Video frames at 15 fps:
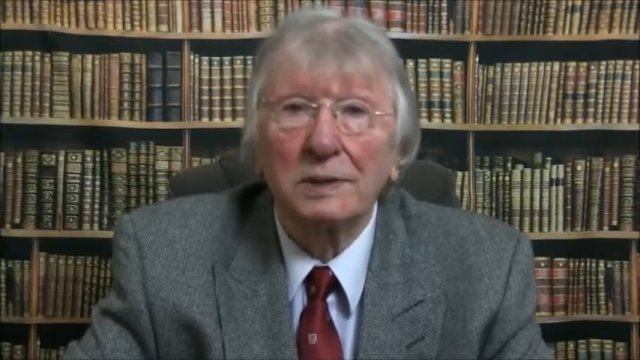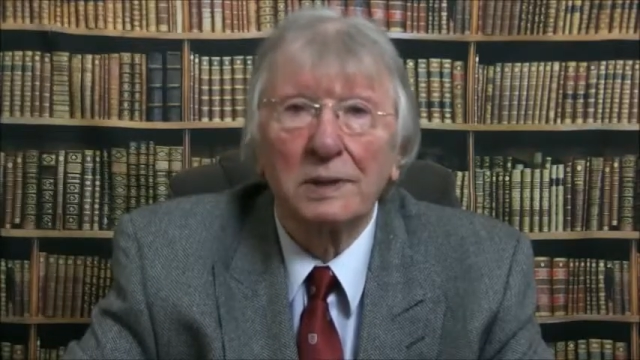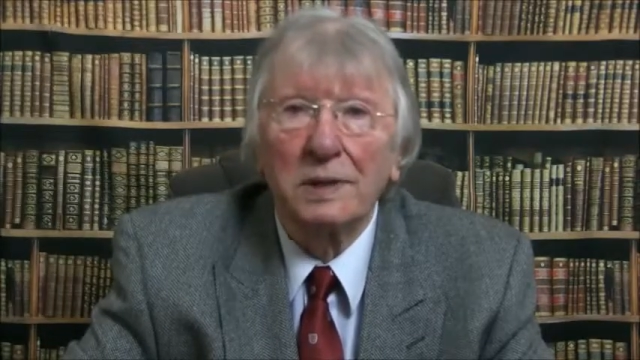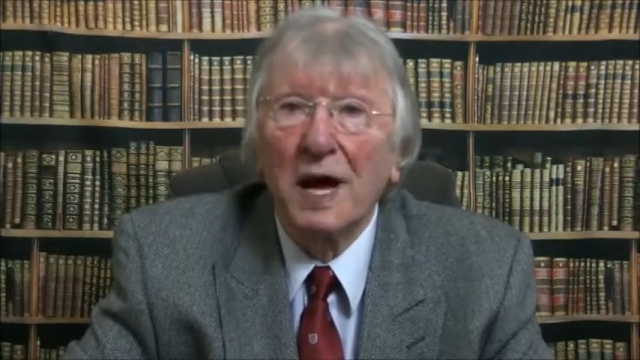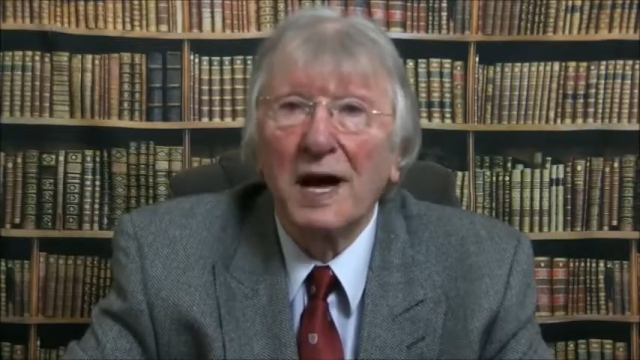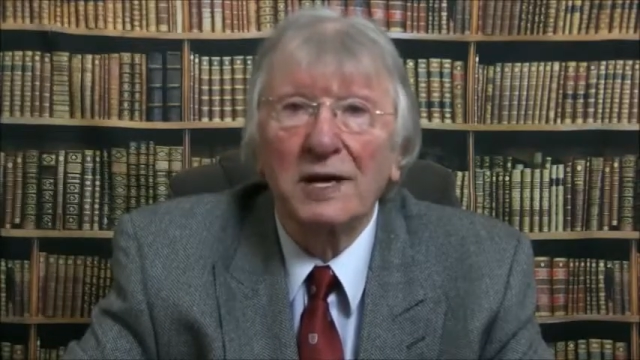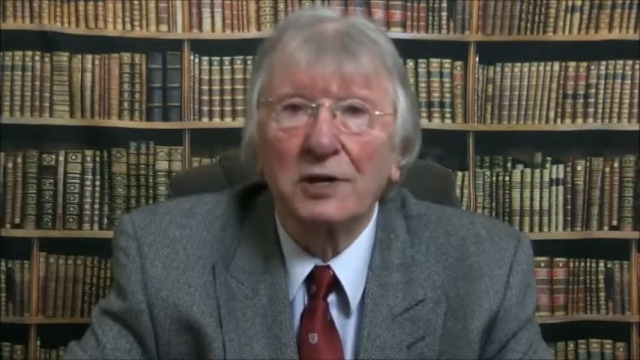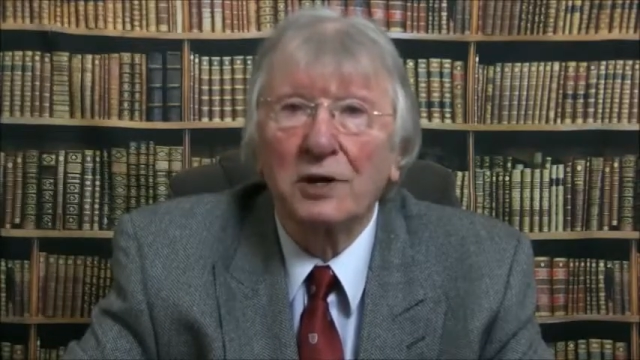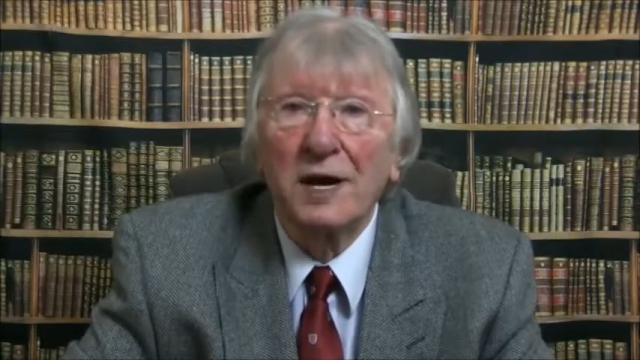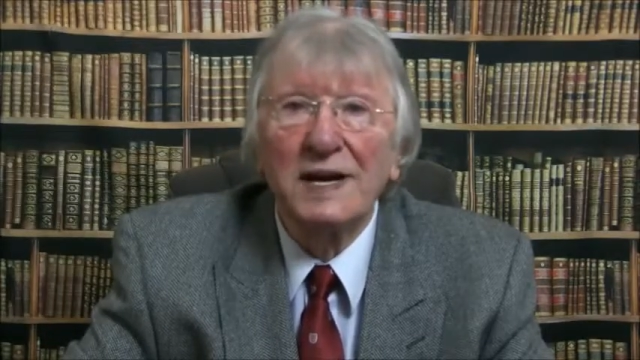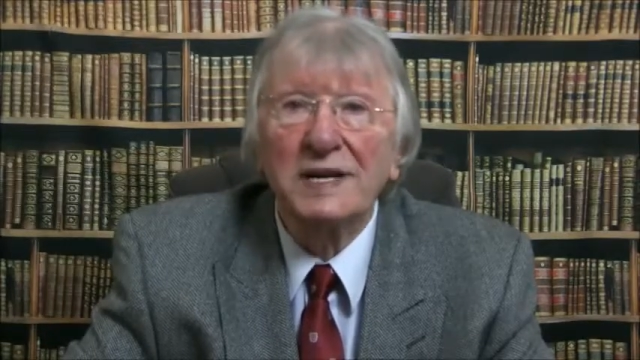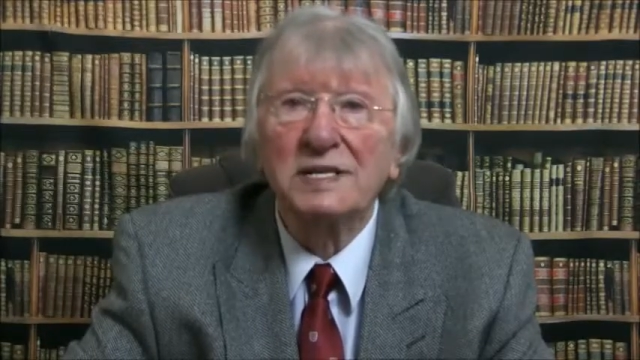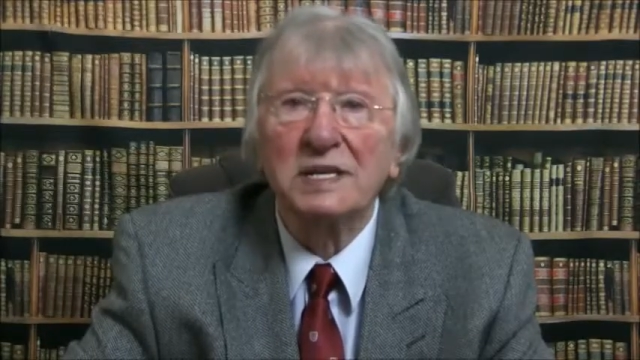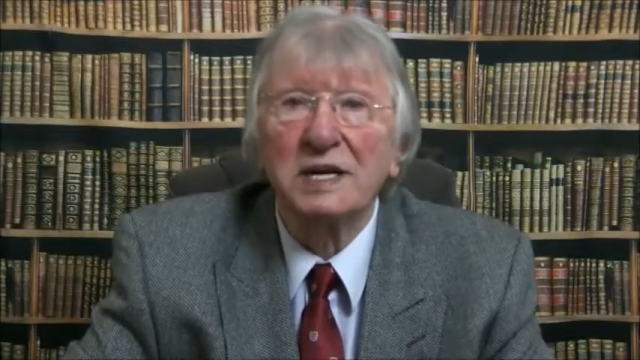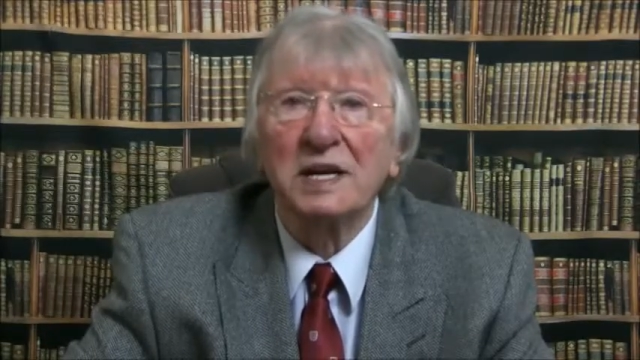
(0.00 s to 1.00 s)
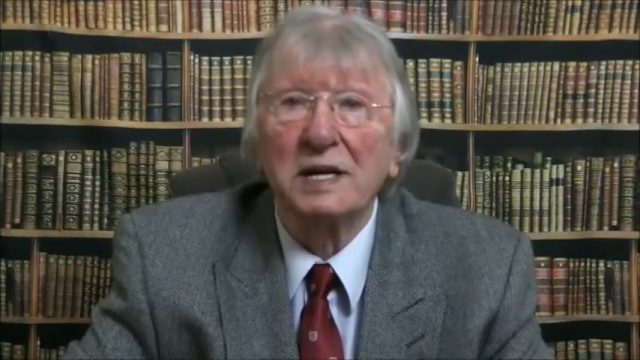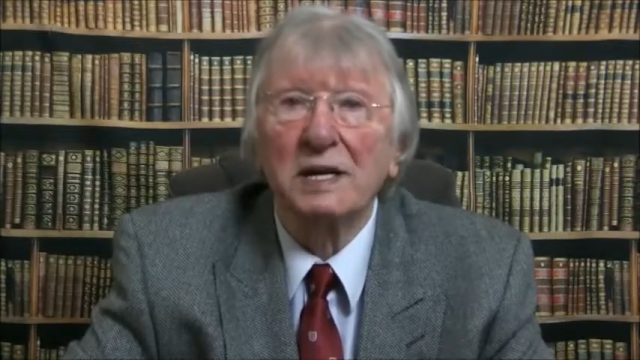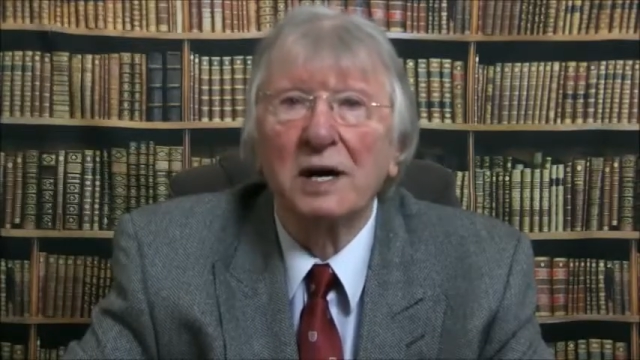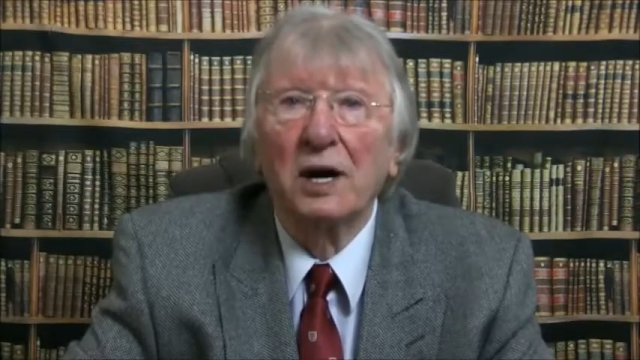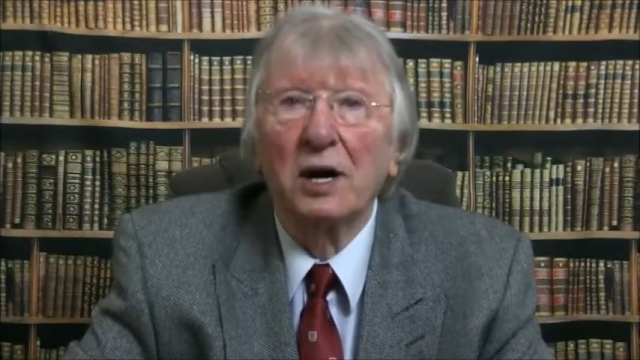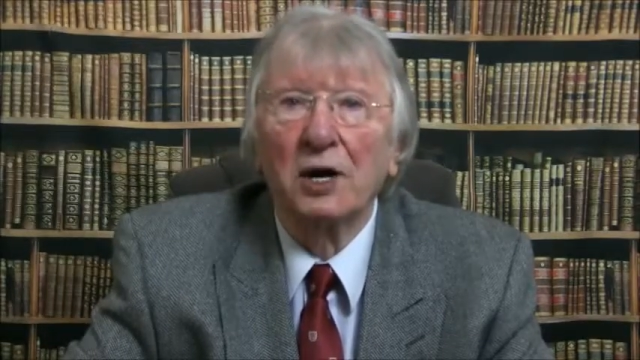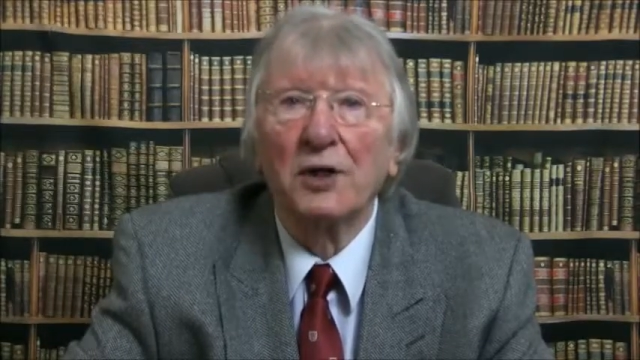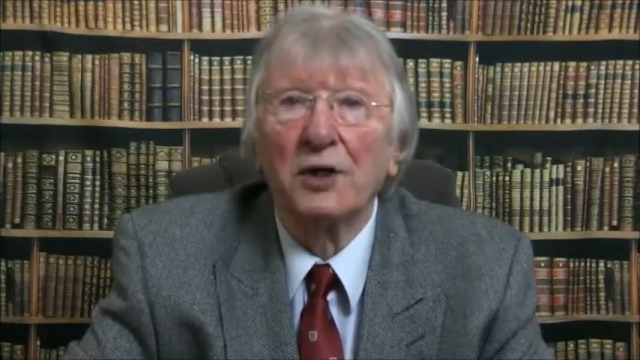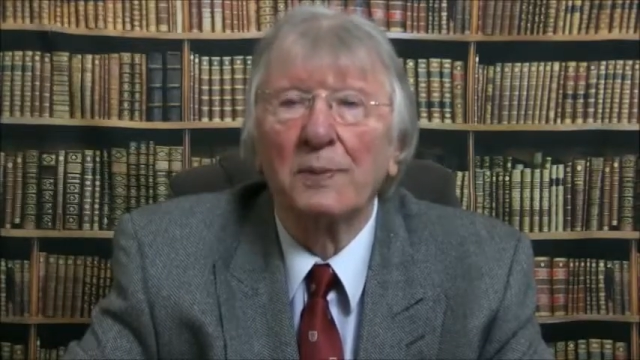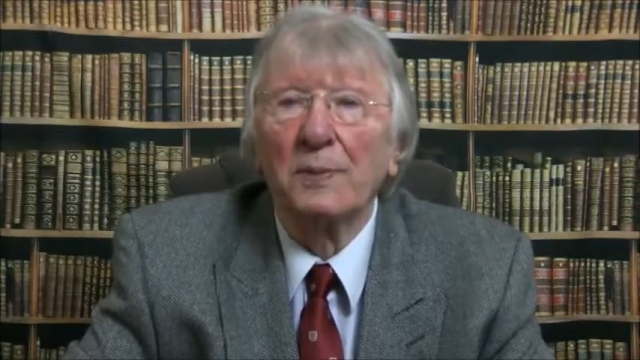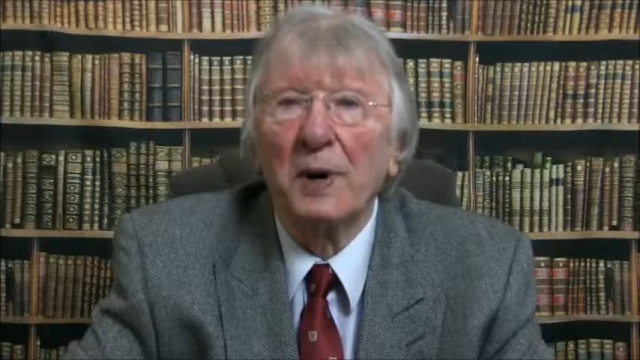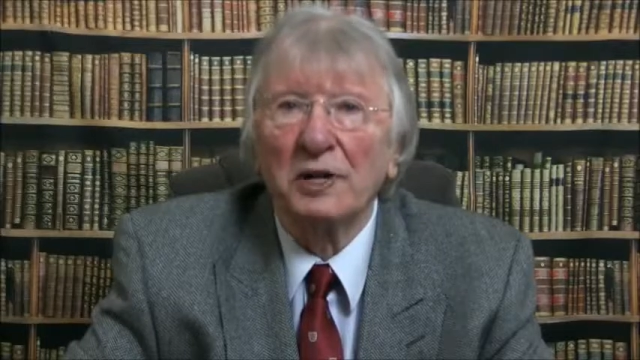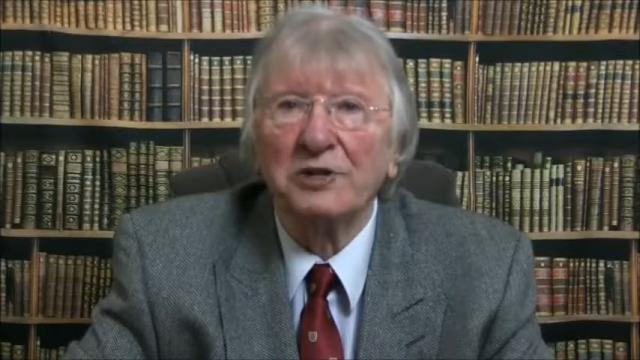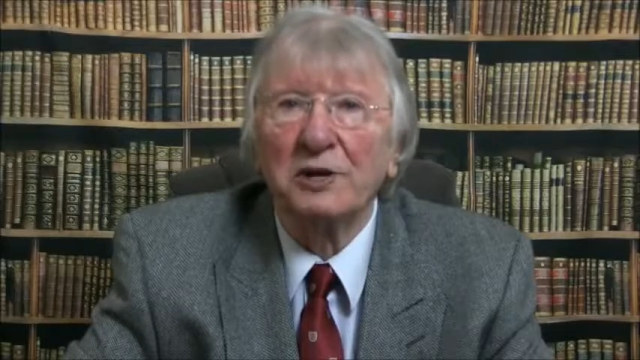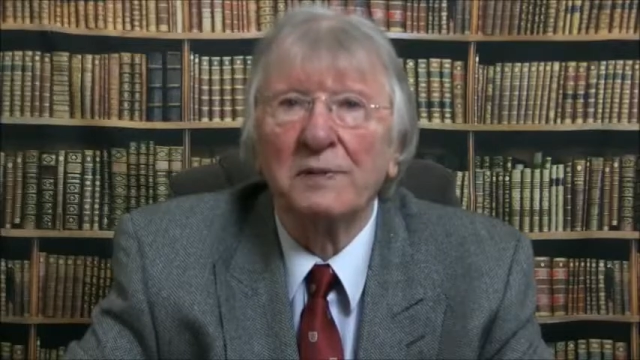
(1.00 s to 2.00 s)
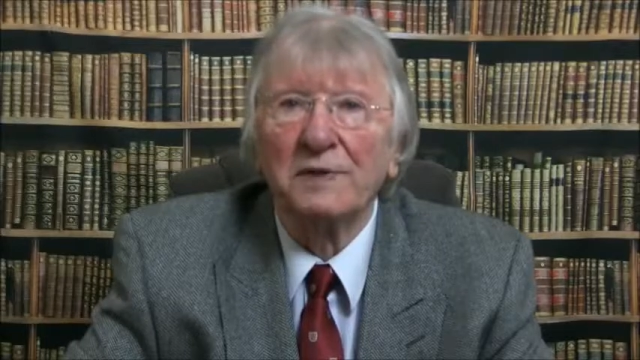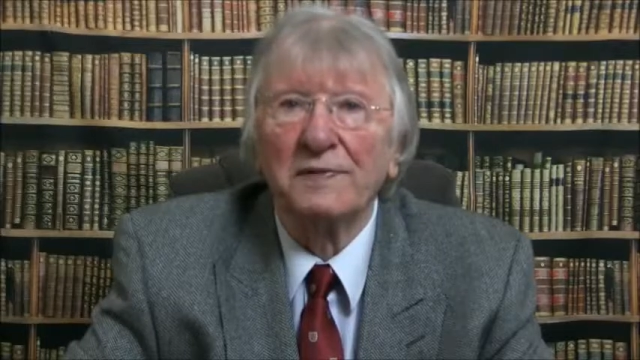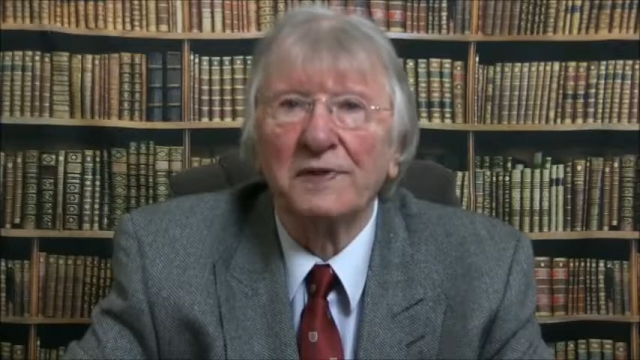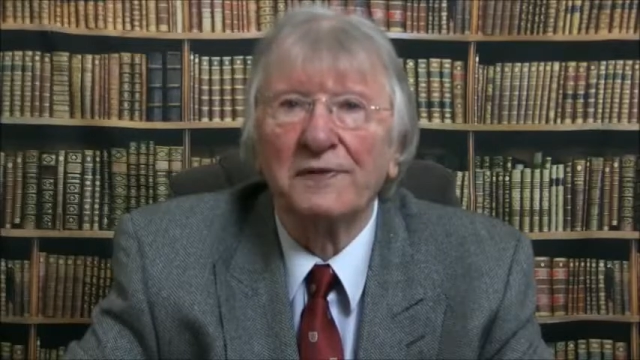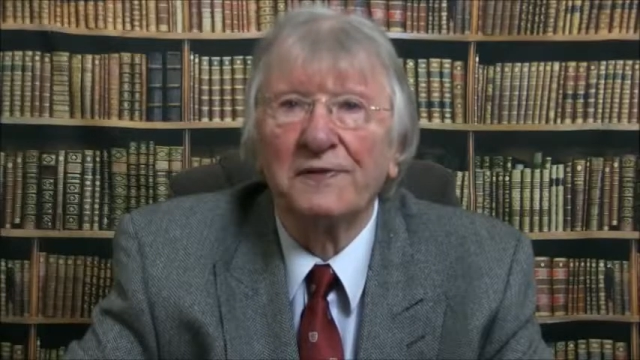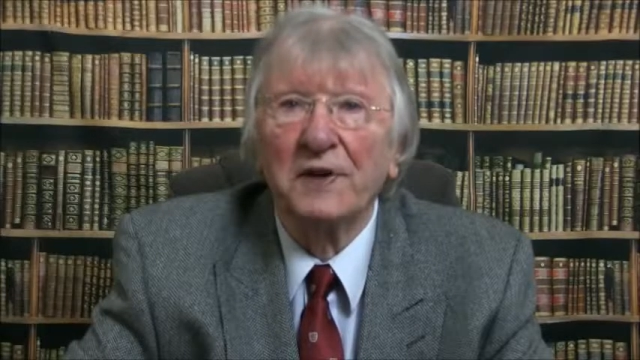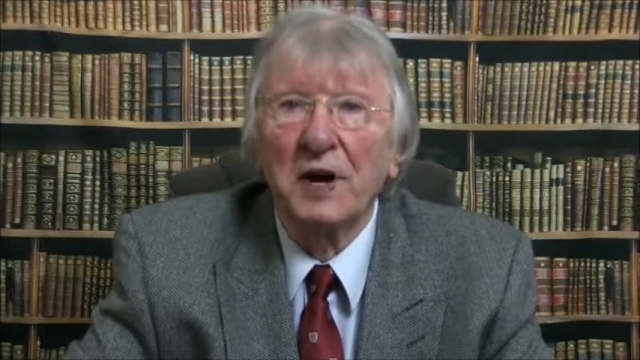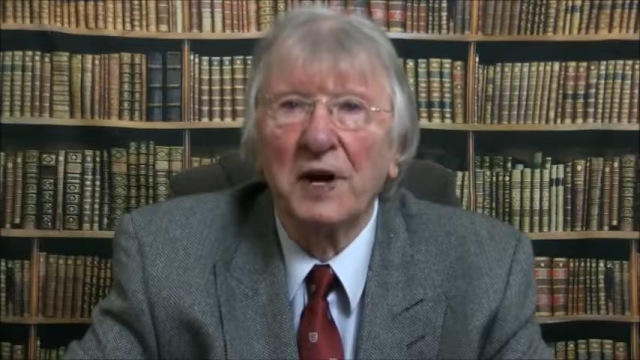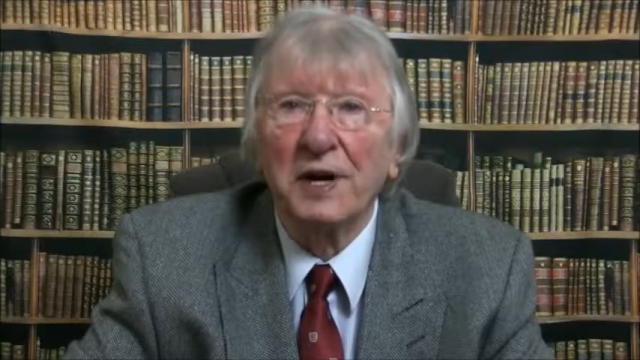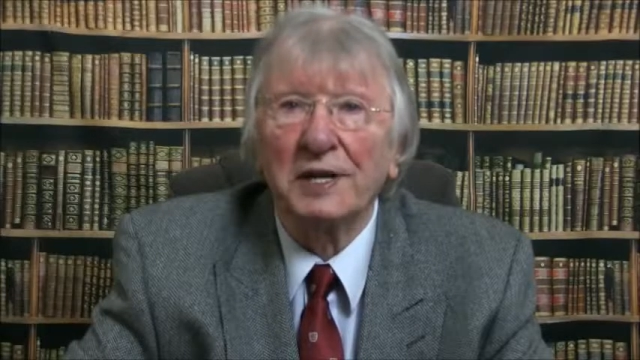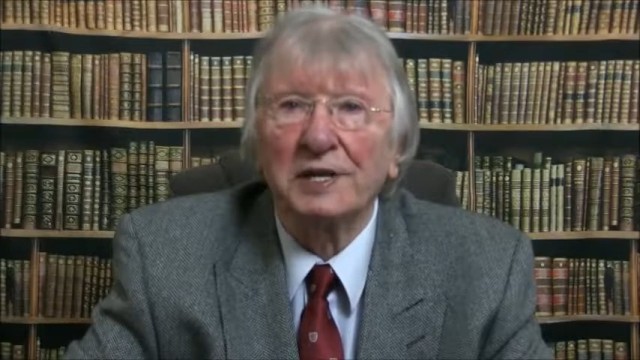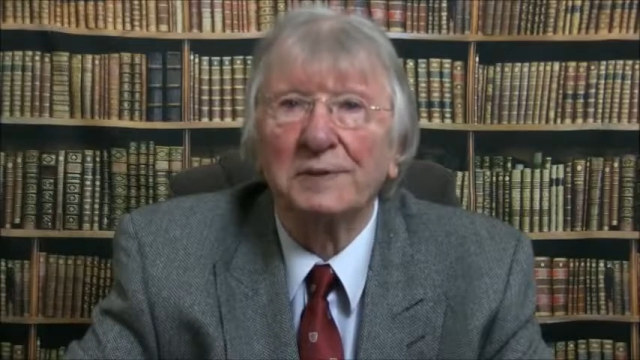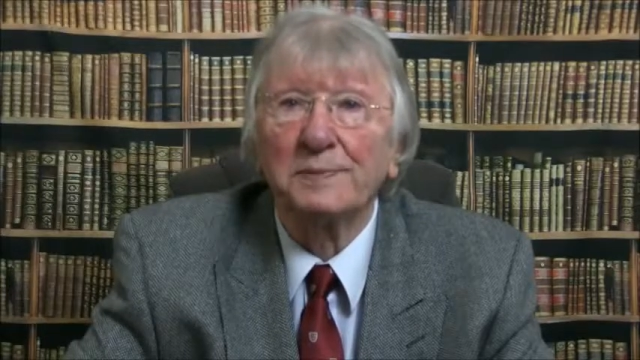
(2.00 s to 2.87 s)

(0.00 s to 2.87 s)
like crazy at the bottom of the furnace,